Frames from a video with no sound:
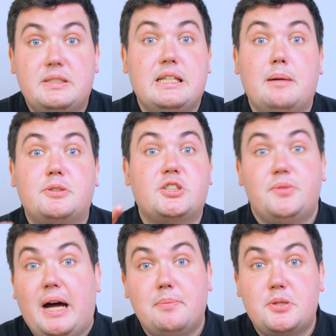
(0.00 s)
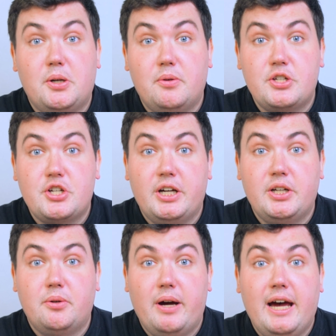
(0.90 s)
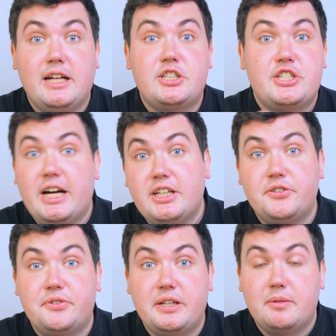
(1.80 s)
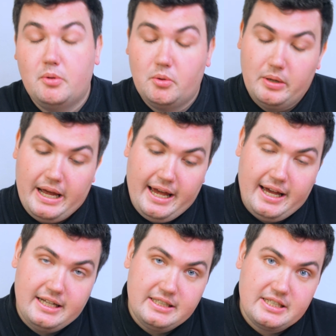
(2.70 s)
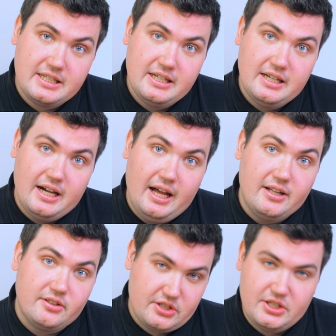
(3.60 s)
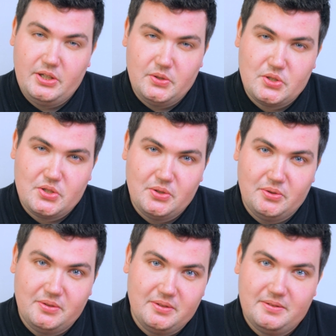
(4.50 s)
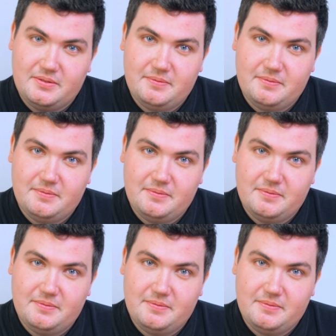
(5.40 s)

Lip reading: Subscribe to our channel and tag the rainbow, and I'll see you soon.